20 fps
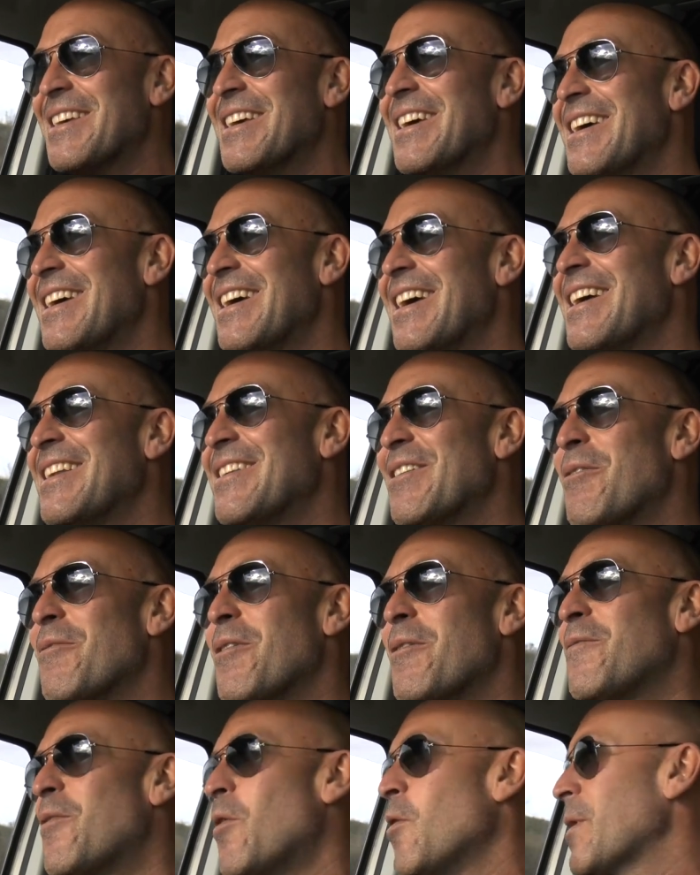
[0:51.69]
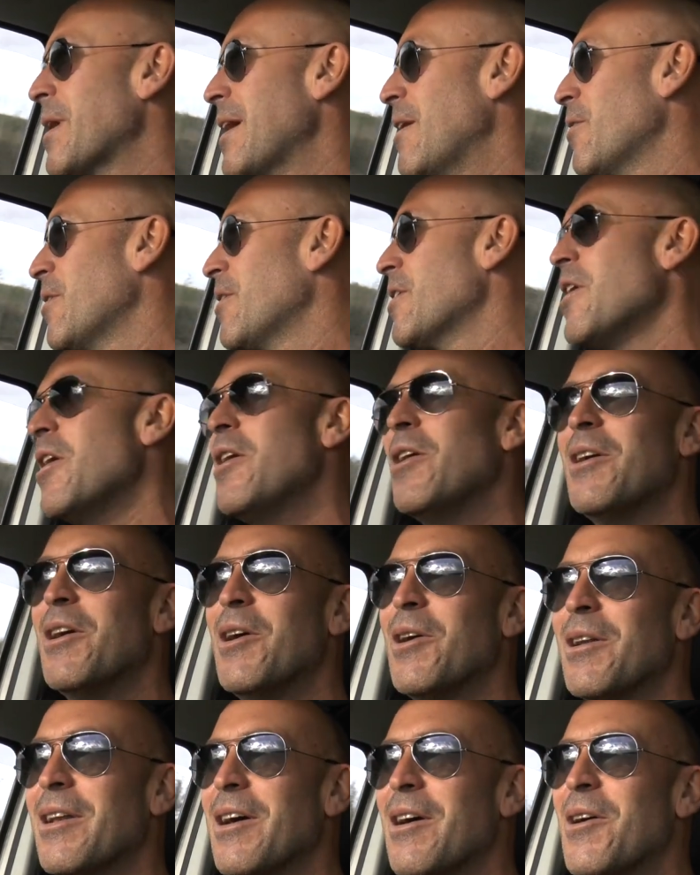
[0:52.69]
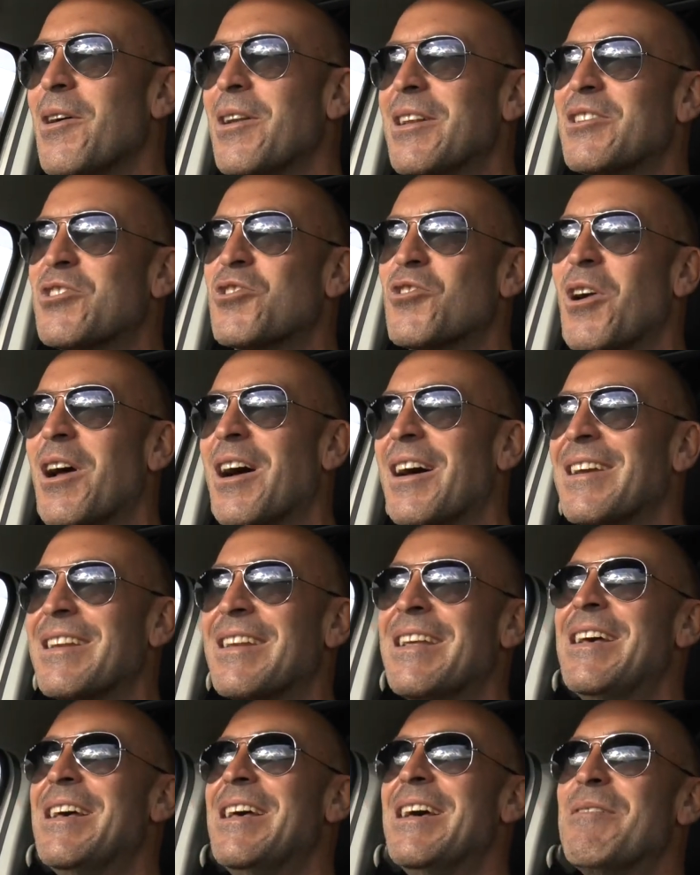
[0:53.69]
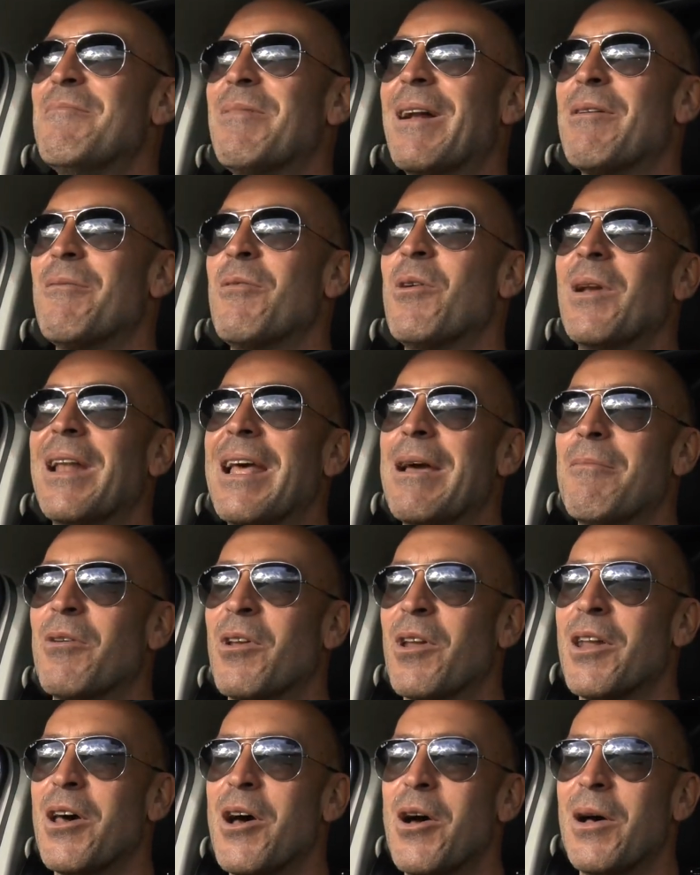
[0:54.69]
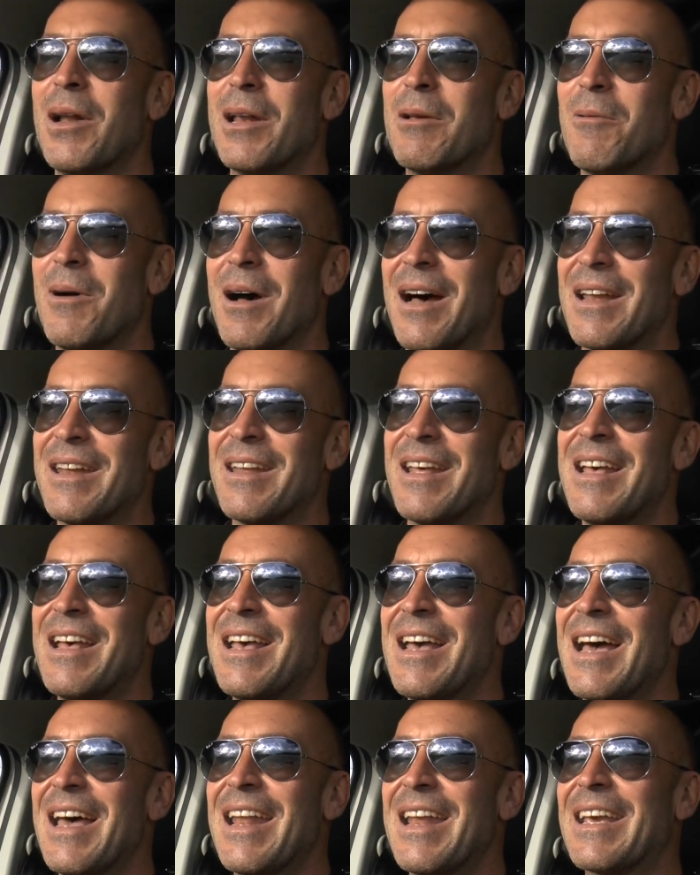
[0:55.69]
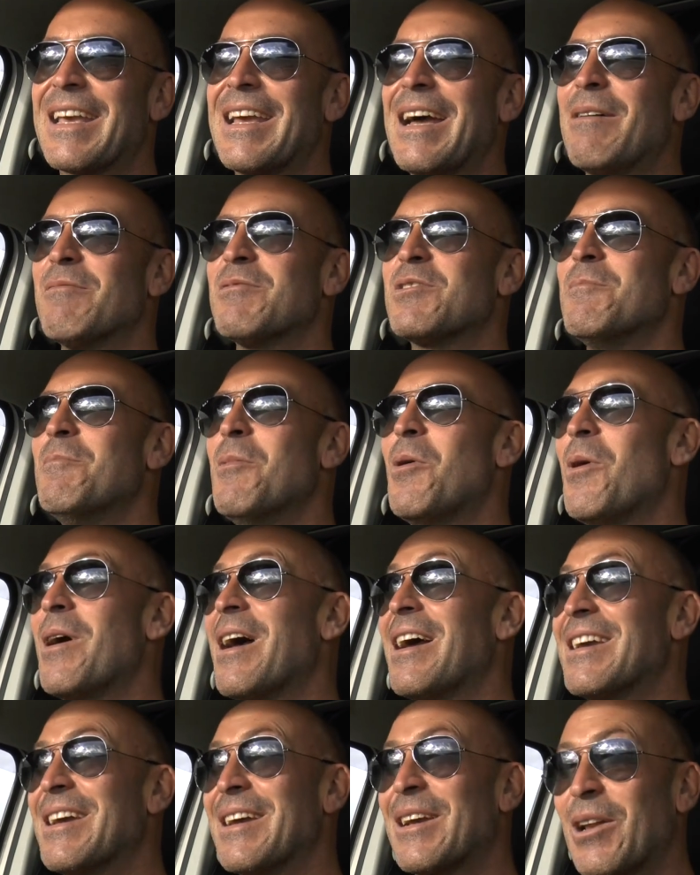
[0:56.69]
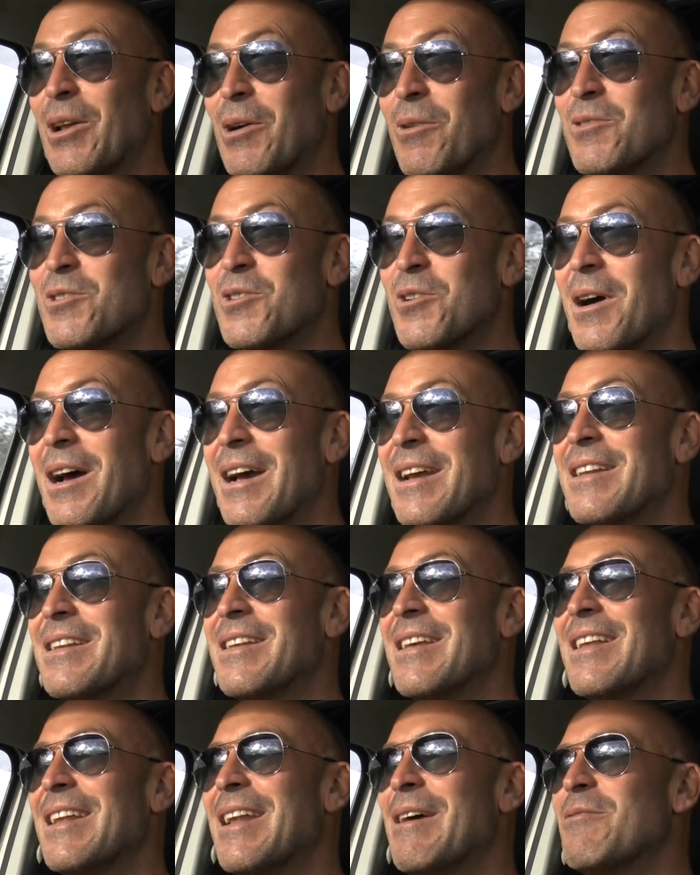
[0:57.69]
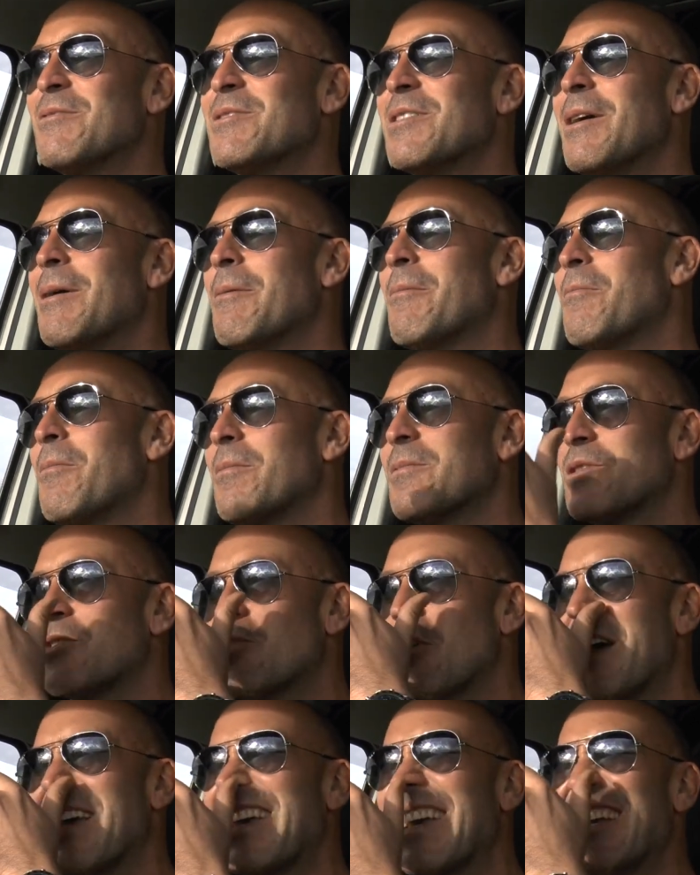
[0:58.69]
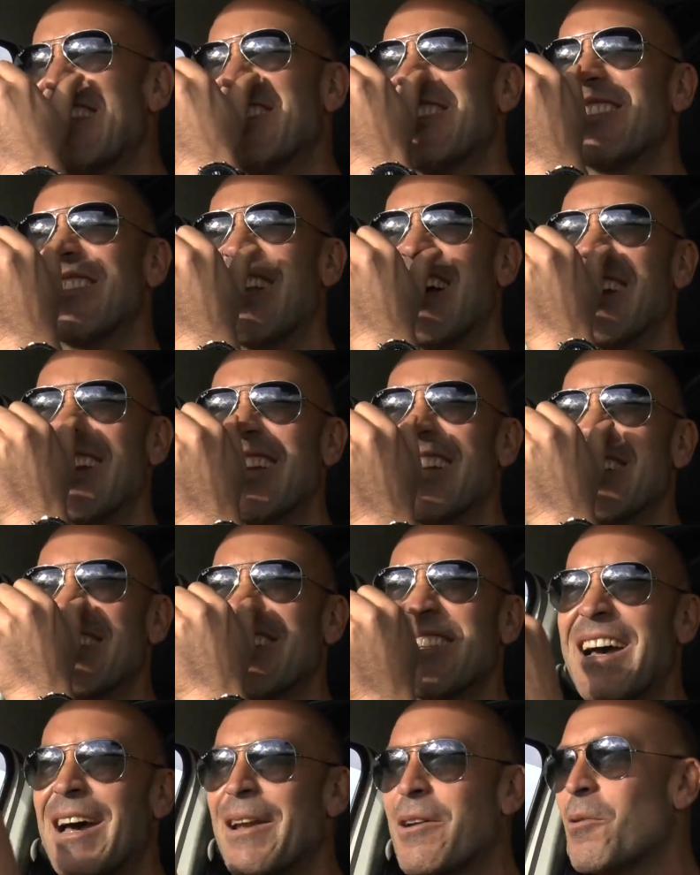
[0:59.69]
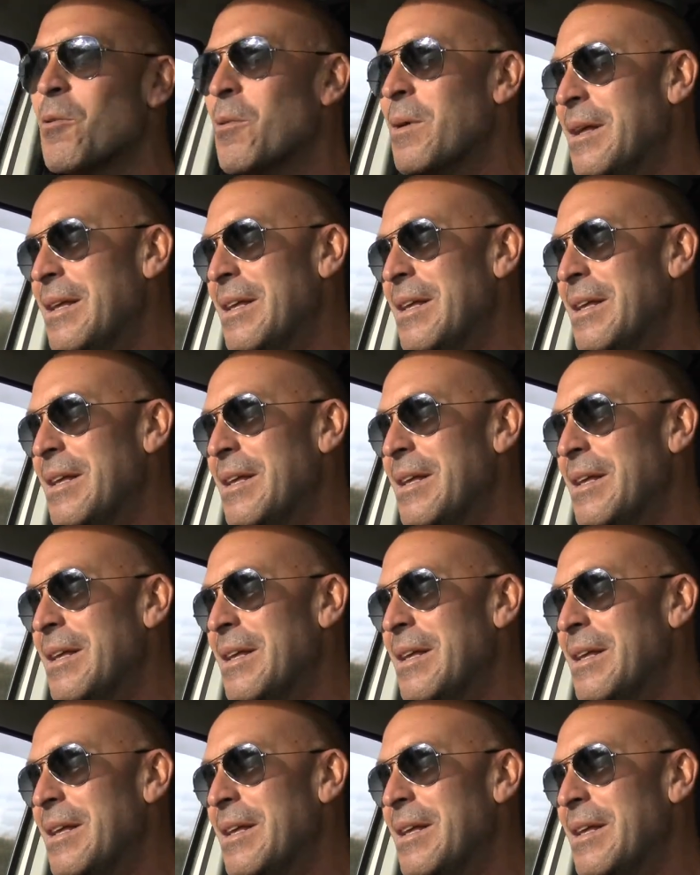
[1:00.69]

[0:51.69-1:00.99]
And I thought I'd get on an early train, but they won't let me on an early one. And it came to my 8 o'clock train, and there was a train getting stuck in the tunnel.